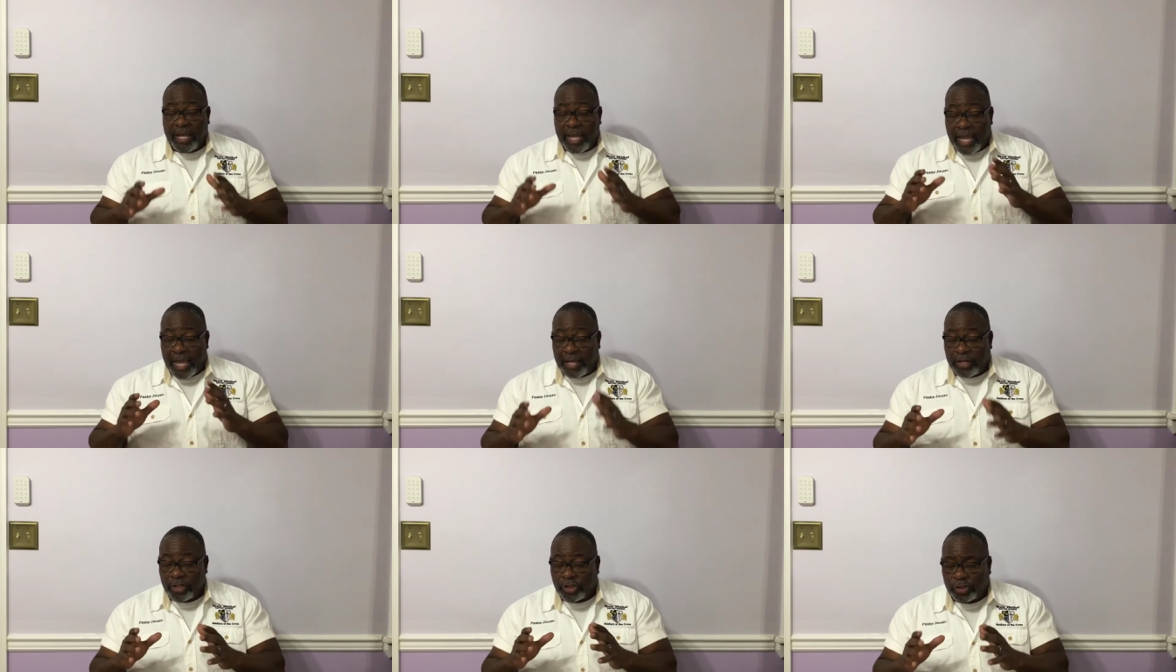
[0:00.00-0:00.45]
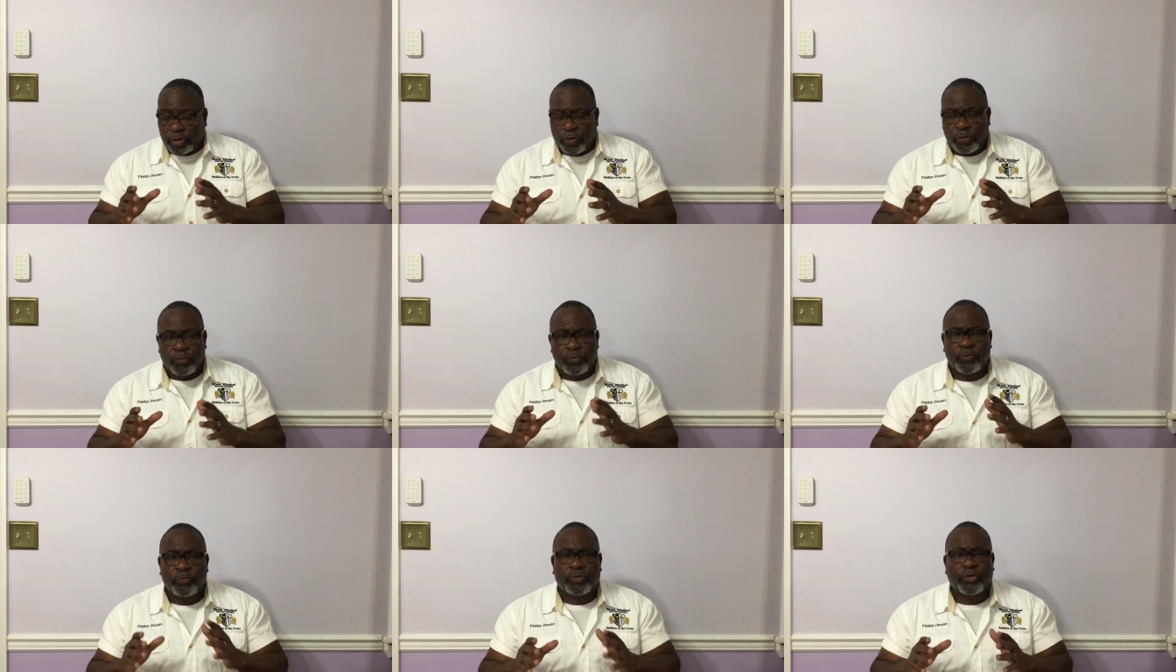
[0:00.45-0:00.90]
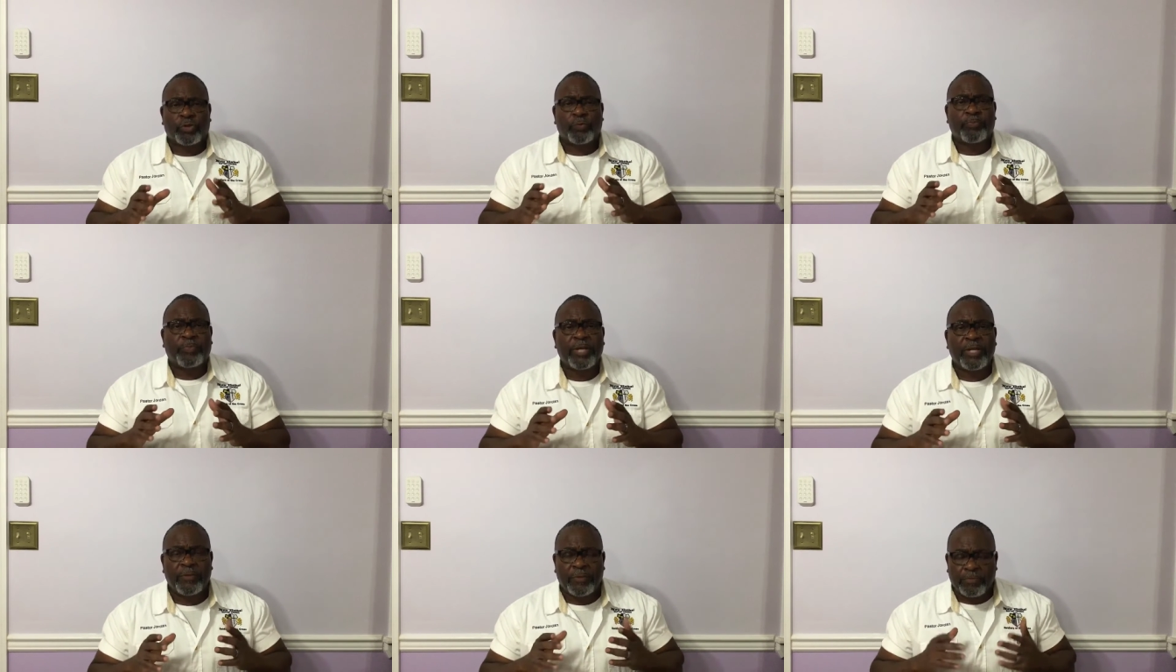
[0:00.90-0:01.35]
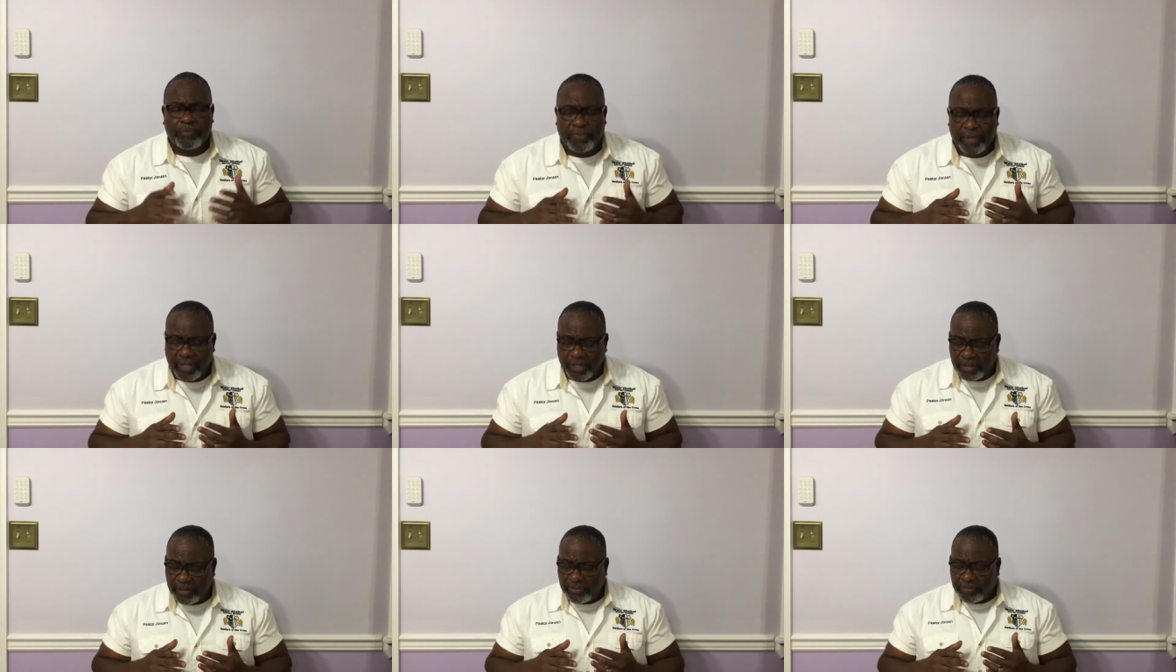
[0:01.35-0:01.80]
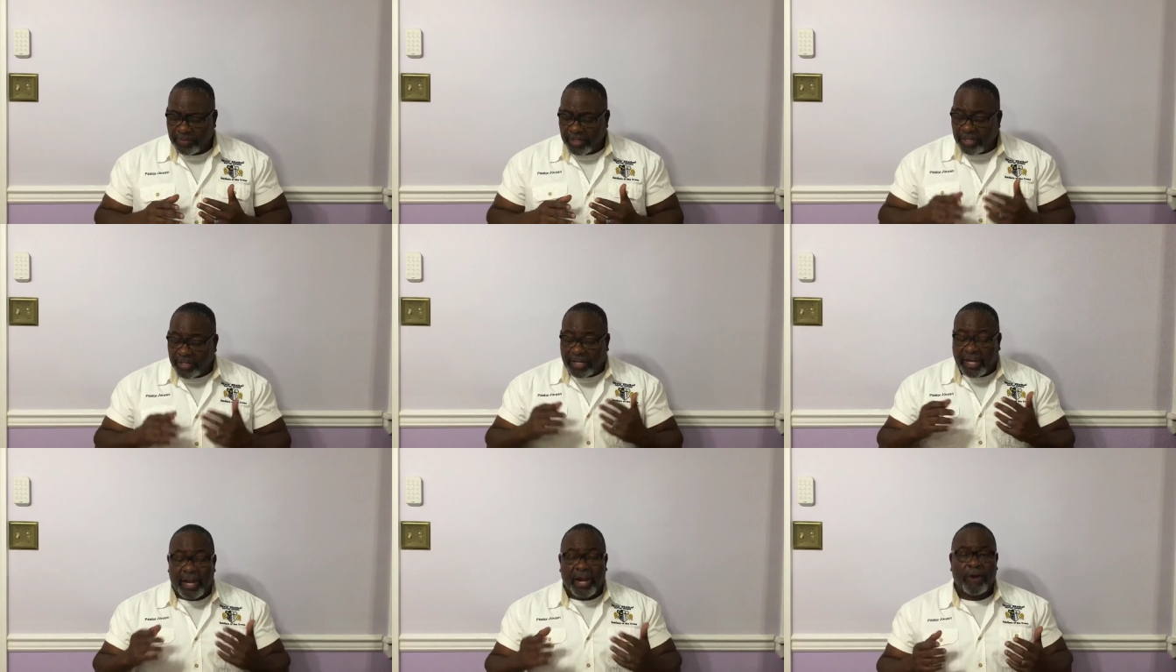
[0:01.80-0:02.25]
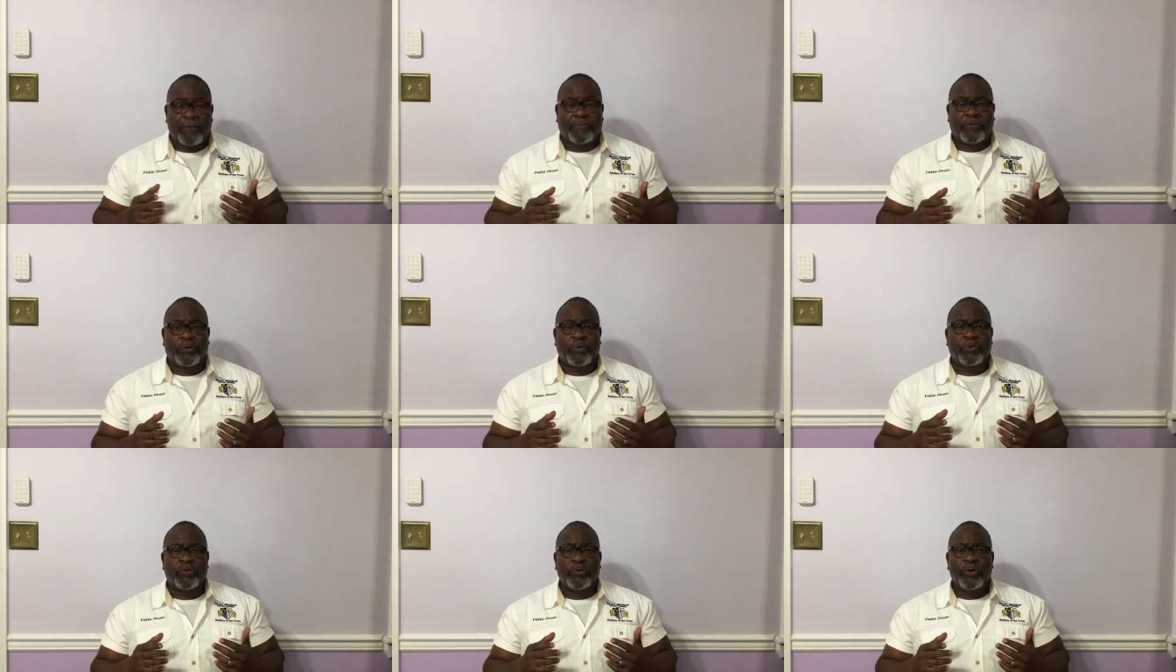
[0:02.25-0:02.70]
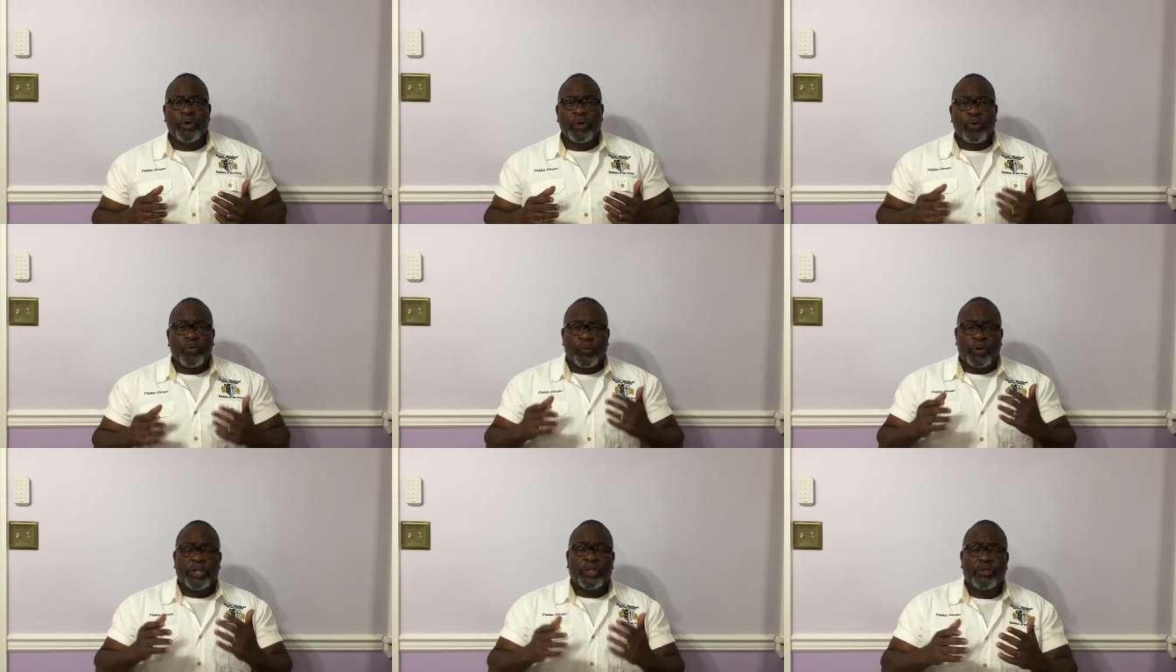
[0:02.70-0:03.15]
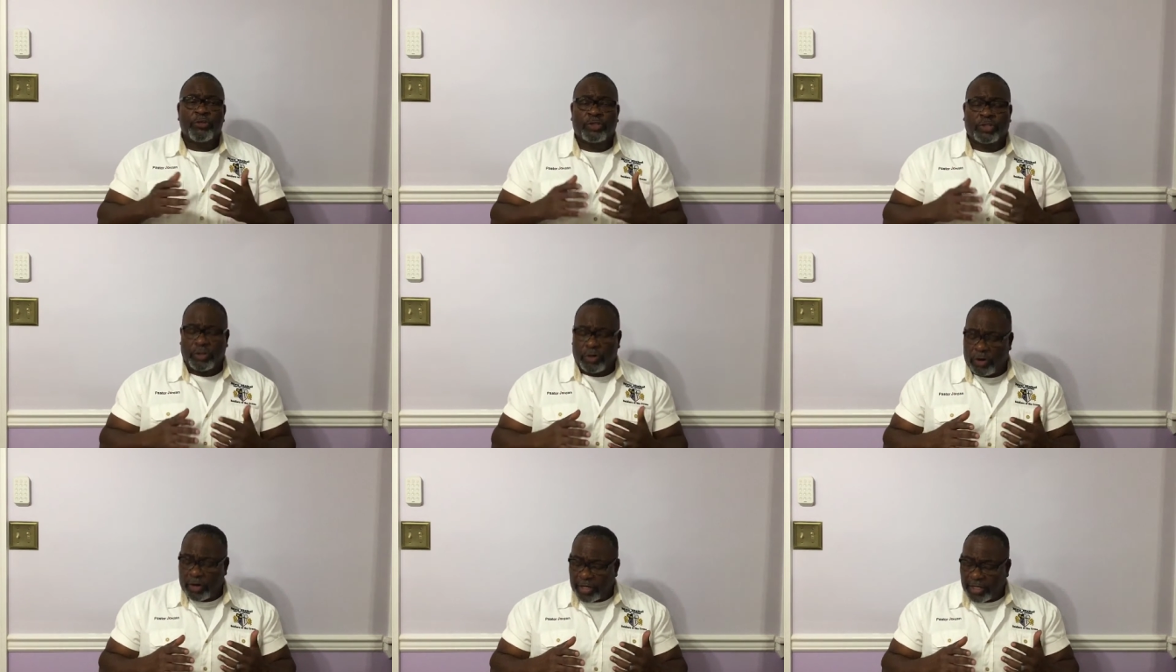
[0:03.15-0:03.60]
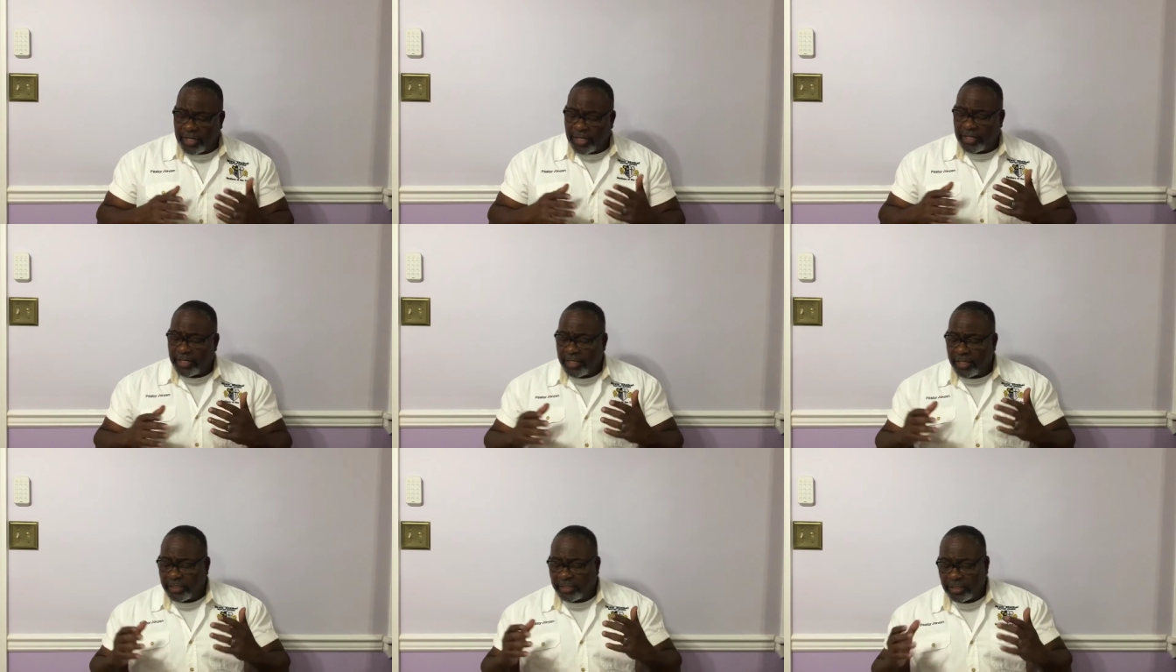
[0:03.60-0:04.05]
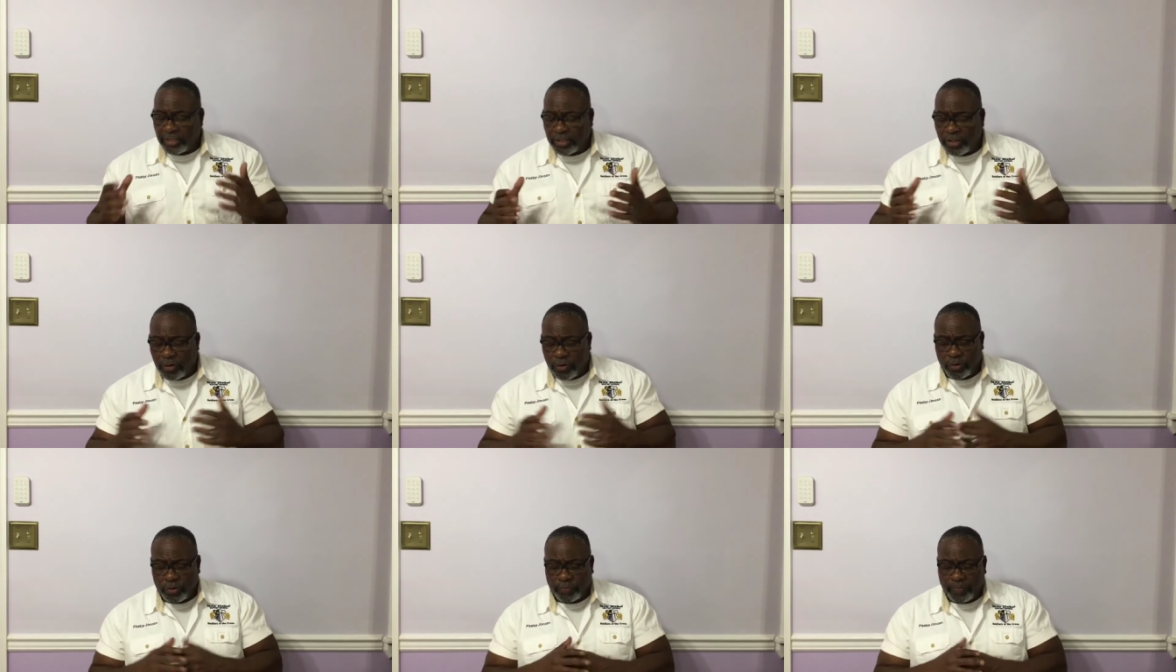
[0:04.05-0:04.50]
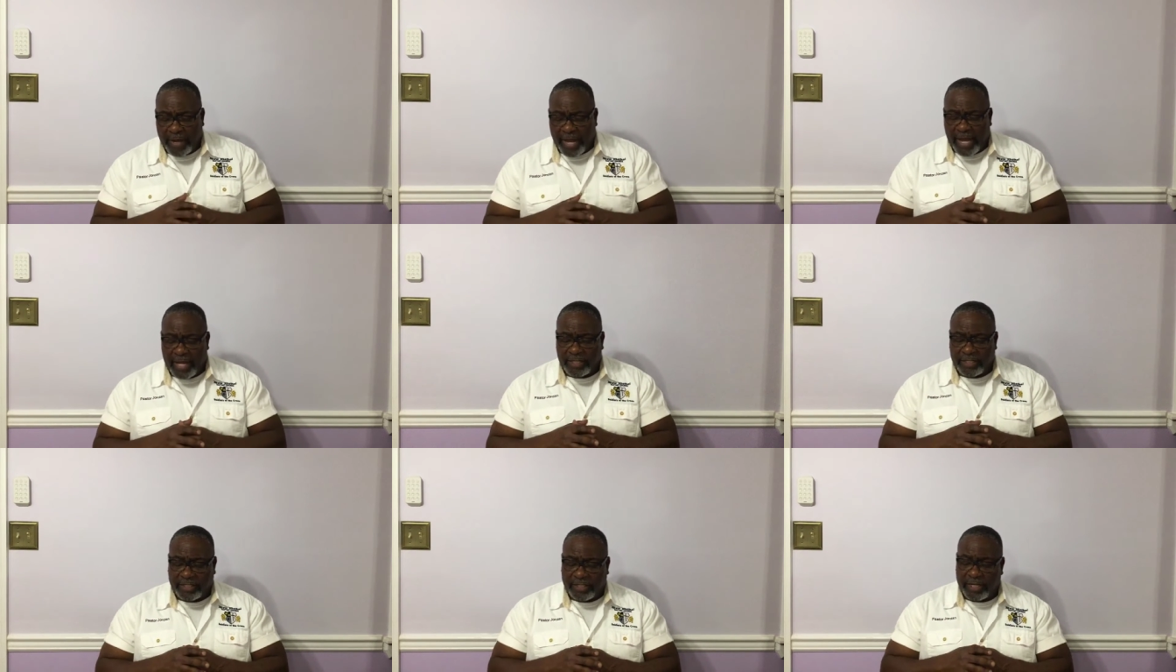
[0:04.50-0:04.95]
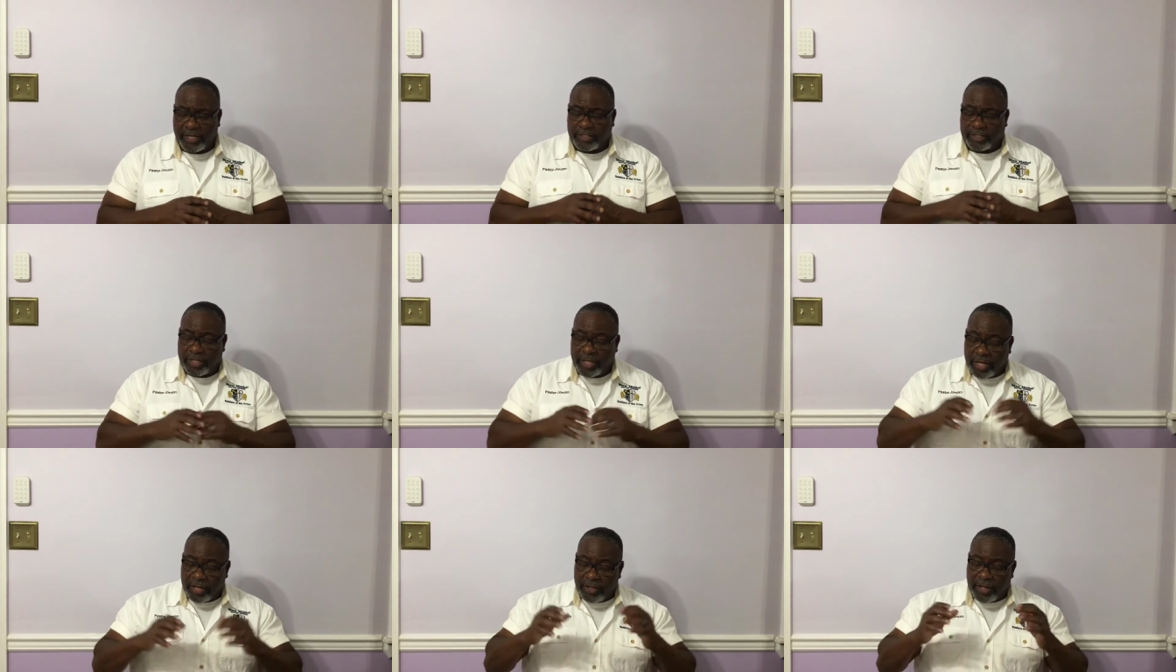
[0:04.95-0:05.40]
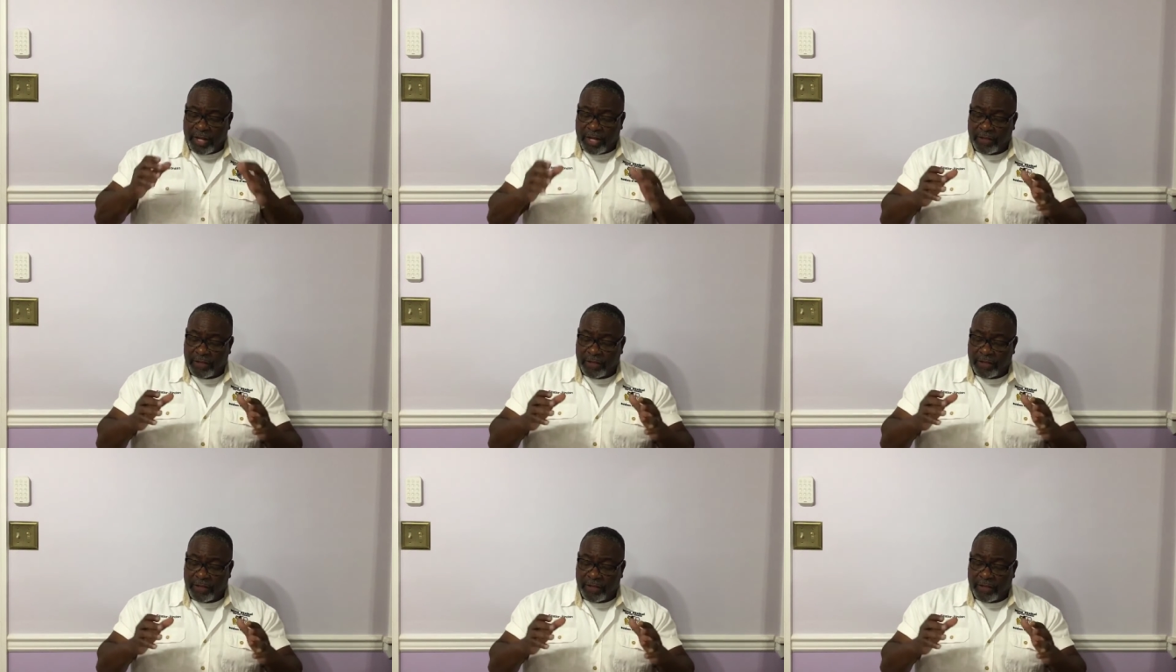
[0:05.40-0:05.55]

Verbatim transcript: and so so be be be careful when you start getting into those mindsets and,